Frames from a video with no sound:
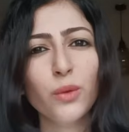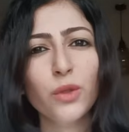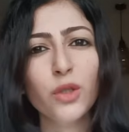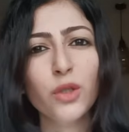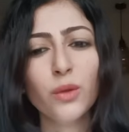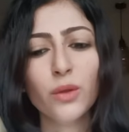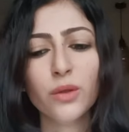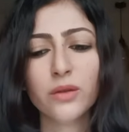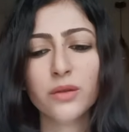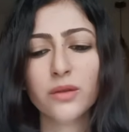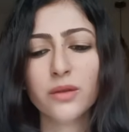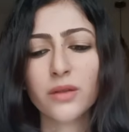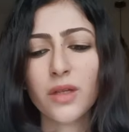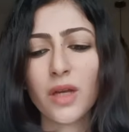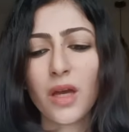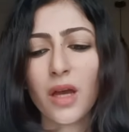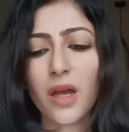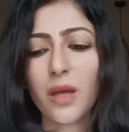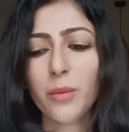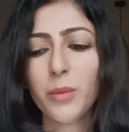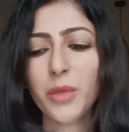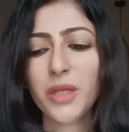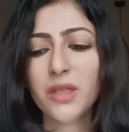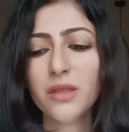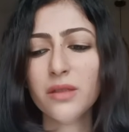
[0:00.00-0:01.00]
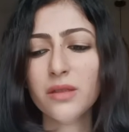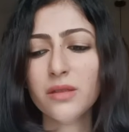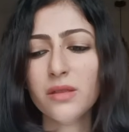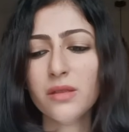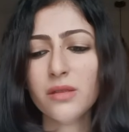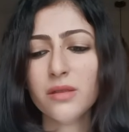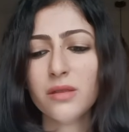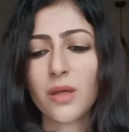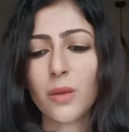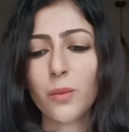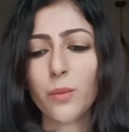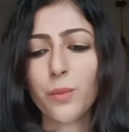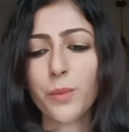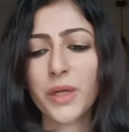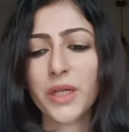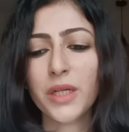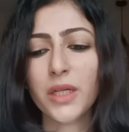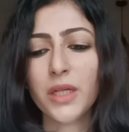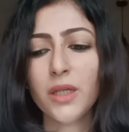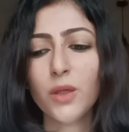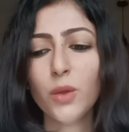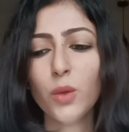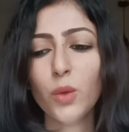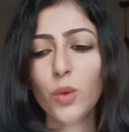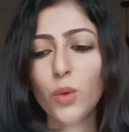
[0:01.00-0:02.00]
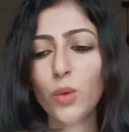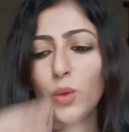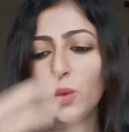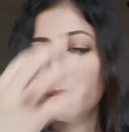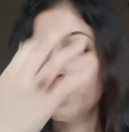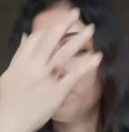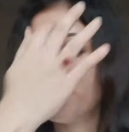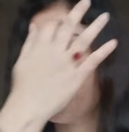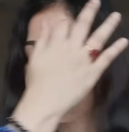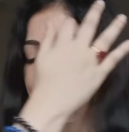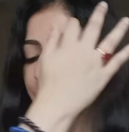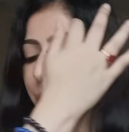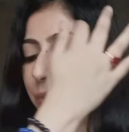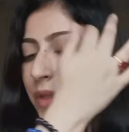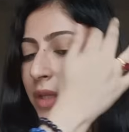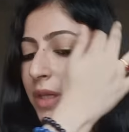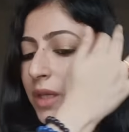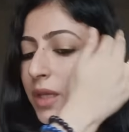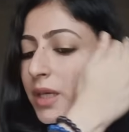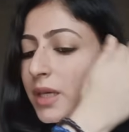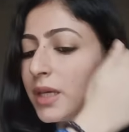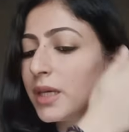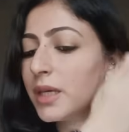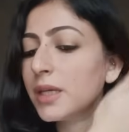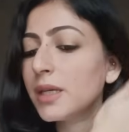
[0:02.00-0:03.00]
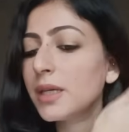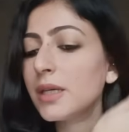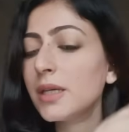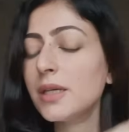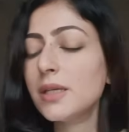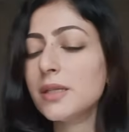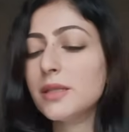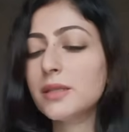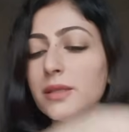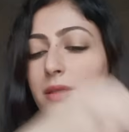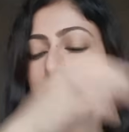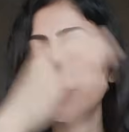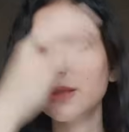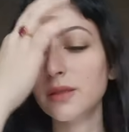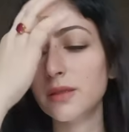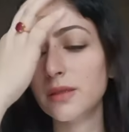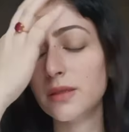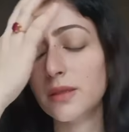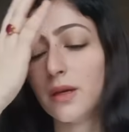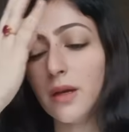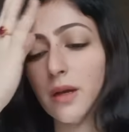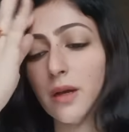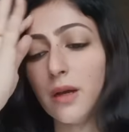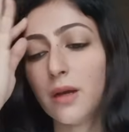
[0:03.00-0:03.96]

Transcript: You know, I mean, this is somebody who is